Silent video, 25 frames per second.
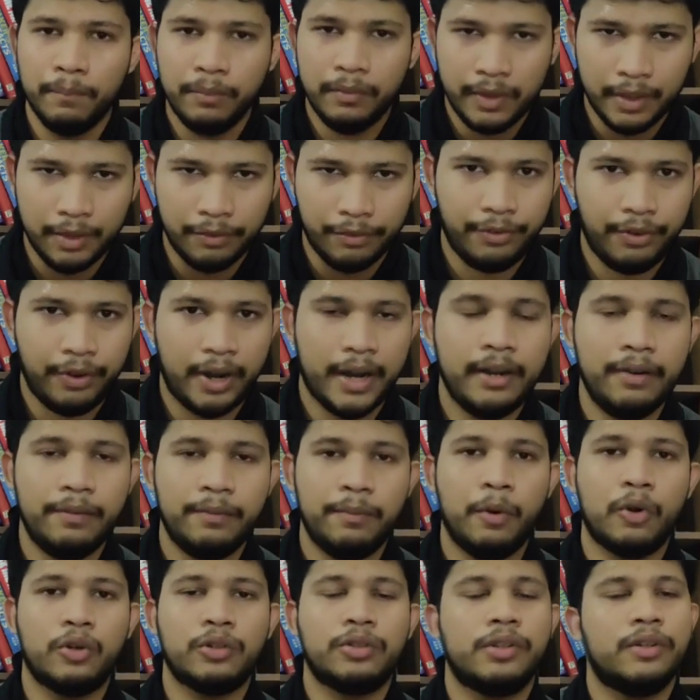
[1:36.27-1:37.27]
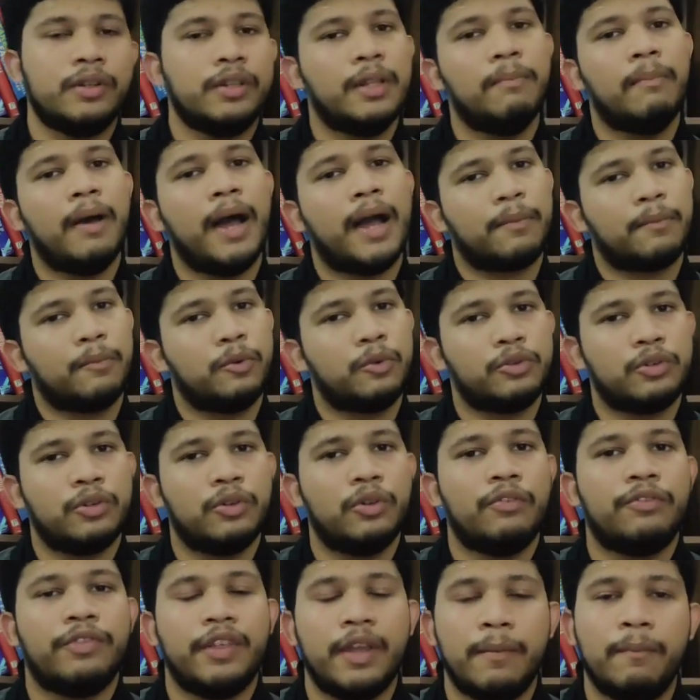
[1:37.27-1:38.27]
The front portion and the back portion
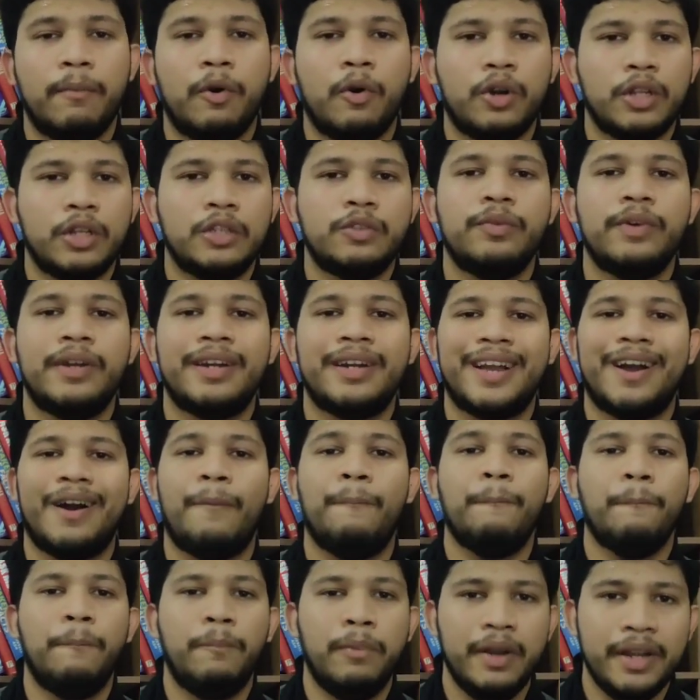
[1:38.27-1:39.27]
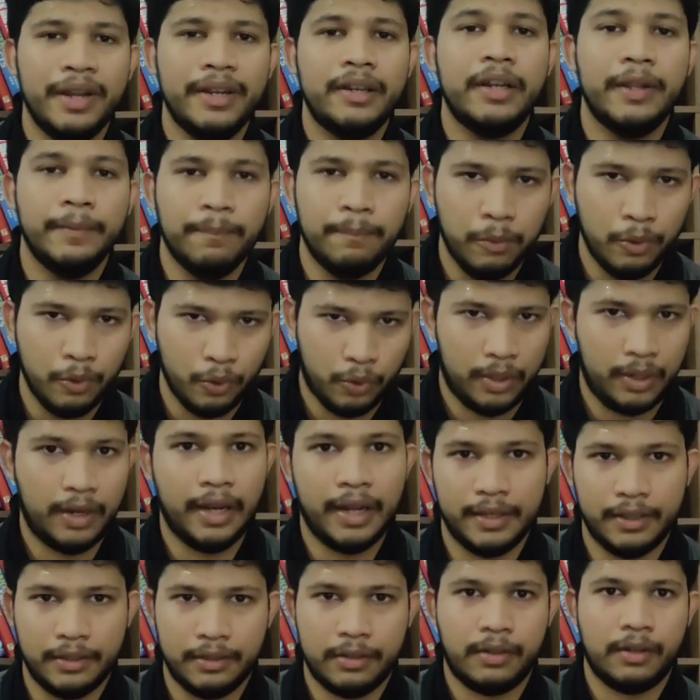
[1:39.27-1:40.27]
of their bodies were completely
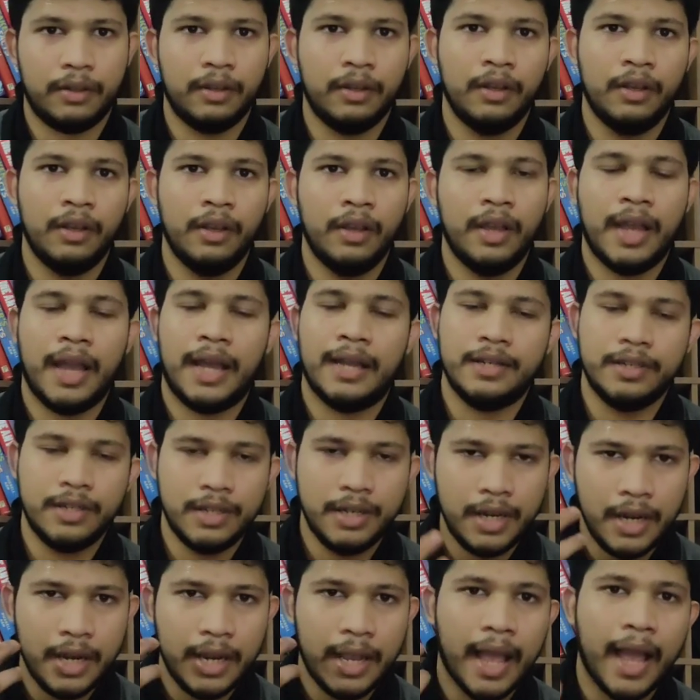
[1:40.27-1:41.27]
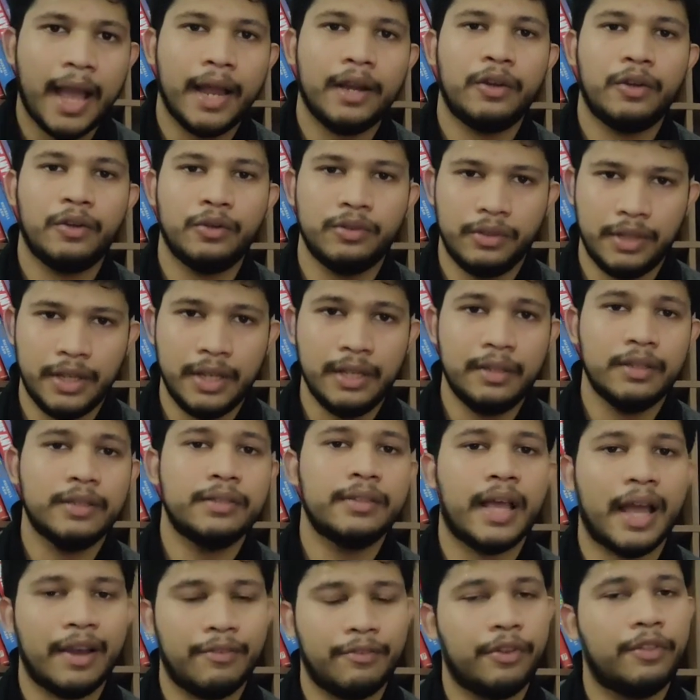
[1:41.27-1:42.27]
brutalized, and she had to see
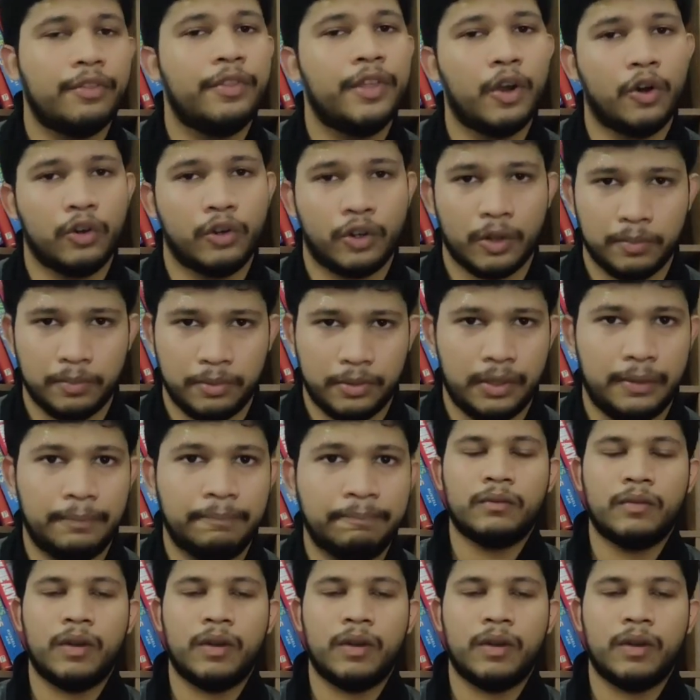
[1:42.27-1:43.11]
this after the autopsy.